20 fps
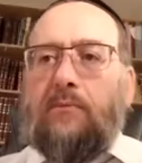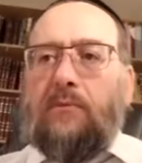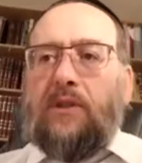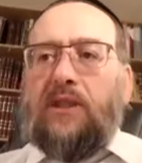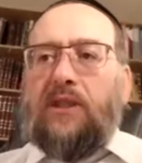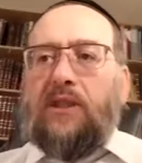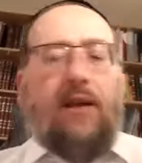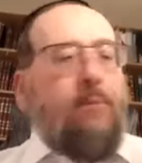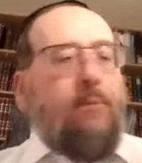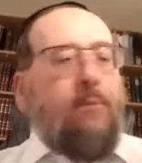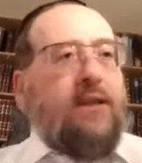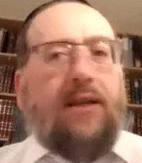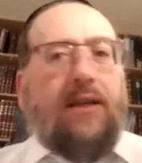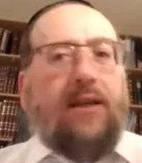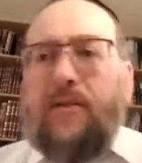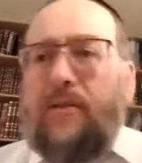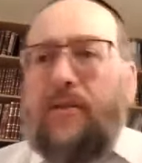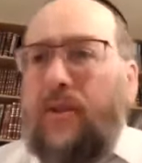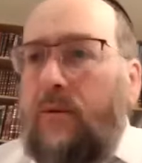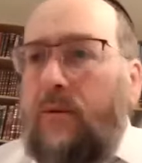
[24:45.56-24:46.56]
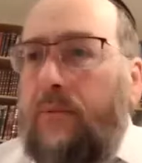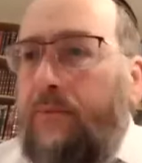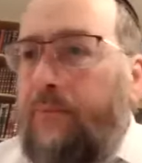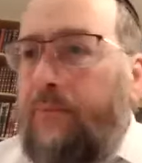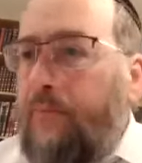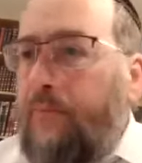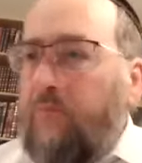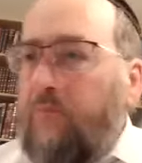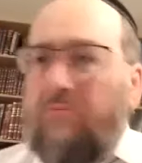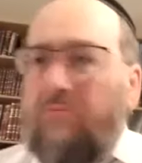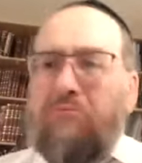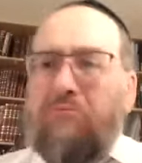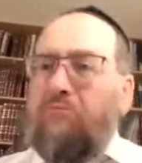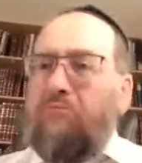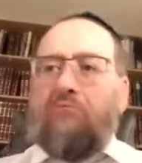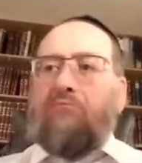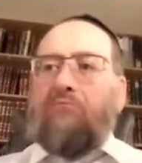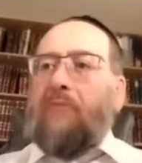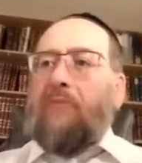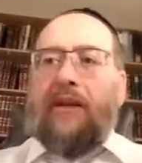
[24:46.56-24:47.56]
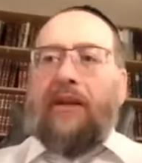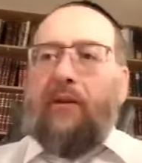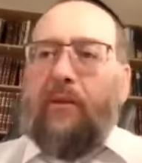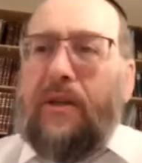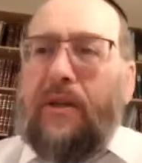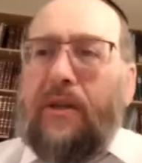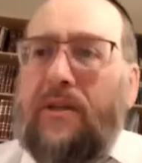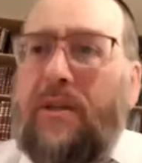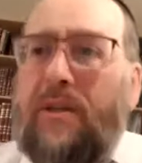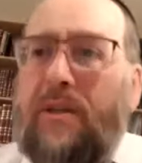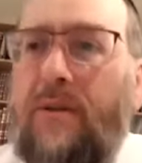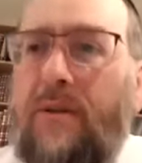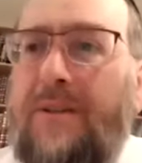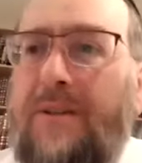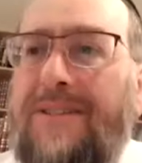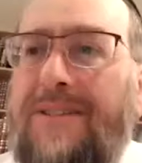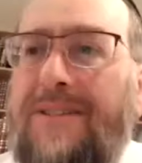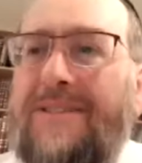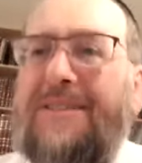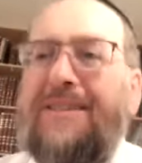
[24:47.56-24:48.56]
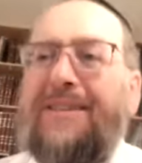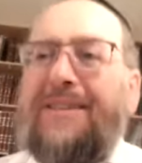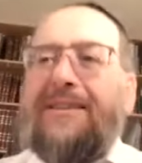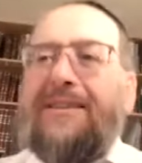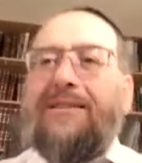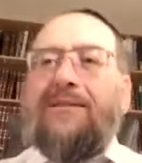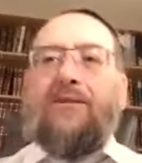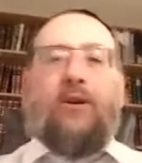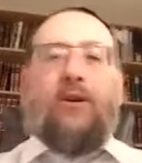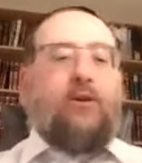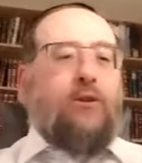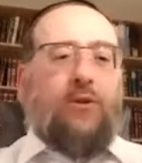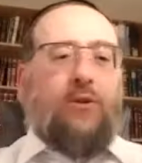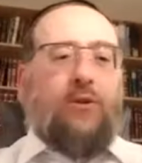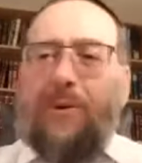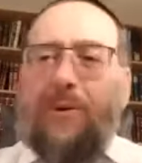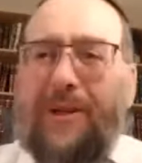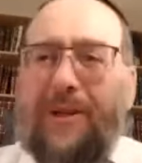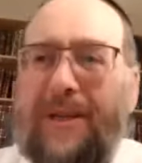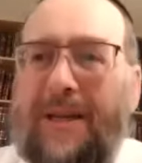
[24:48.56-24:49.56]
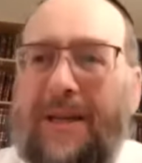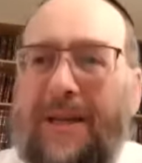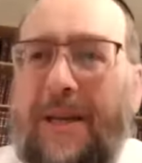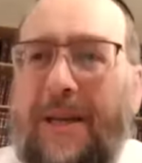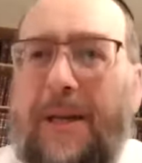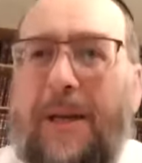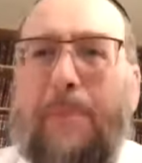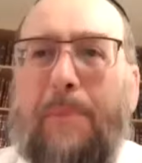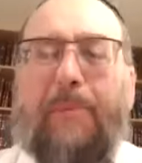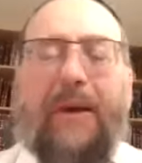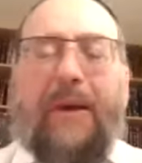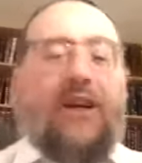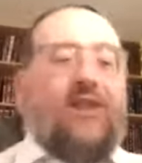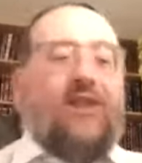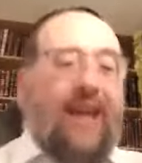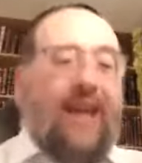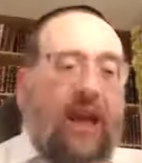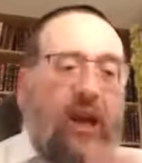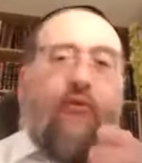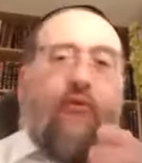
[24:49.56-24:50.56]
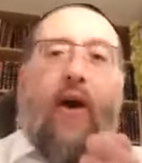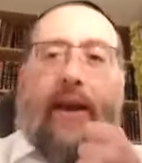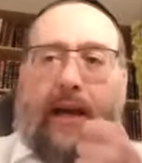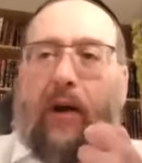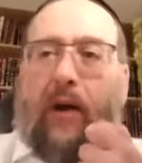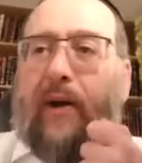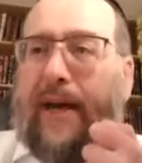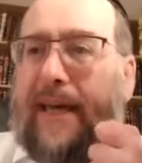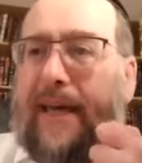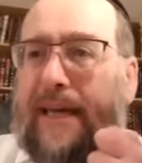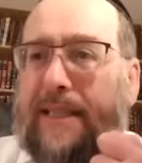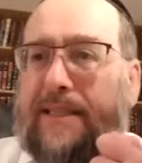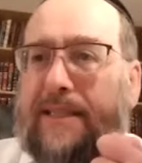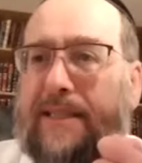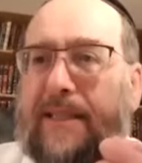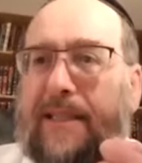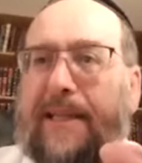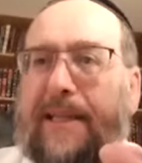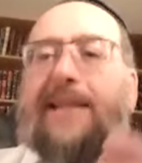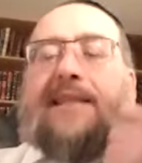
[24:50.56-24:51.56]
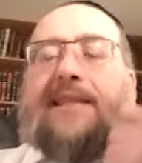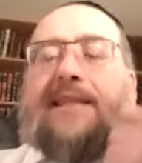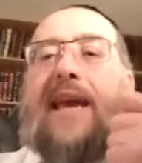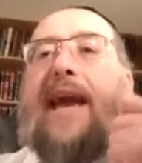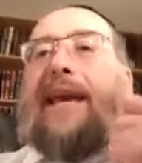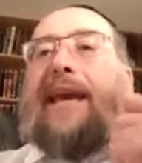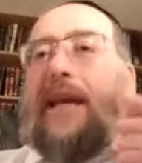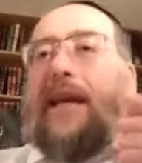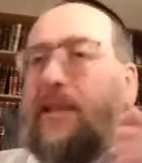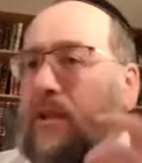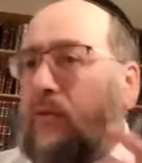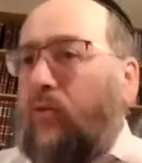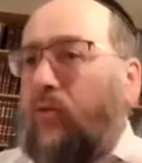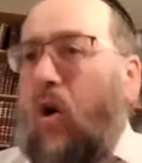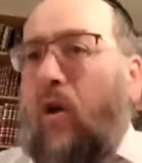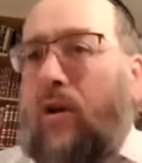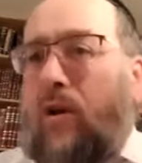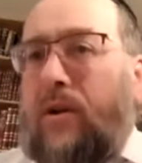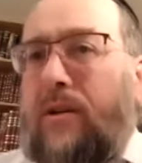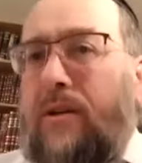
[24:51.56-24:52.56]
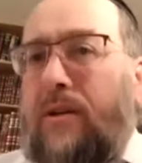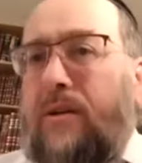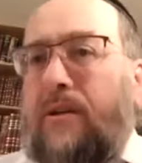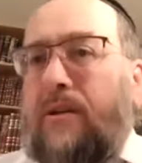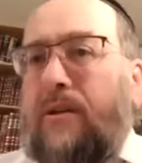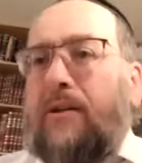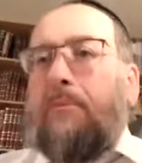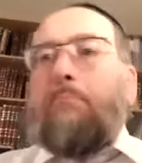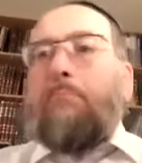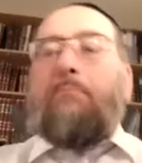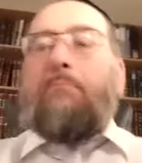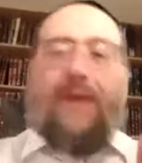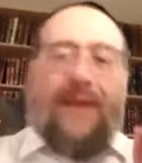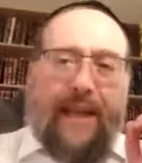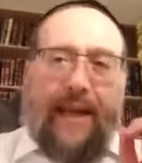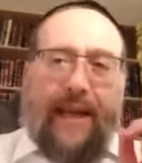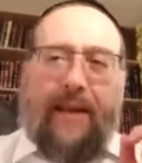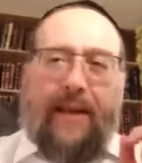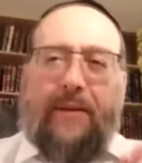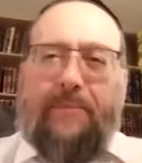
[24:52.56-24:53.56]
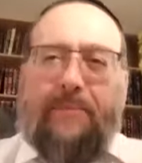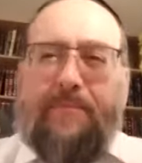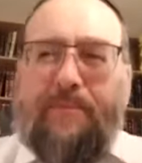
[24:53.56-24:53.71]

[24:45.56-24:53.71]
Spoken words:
Does that make sense to you? I don't think so. Not at all. Because if I go ahead, let's say I get it wrong, meaning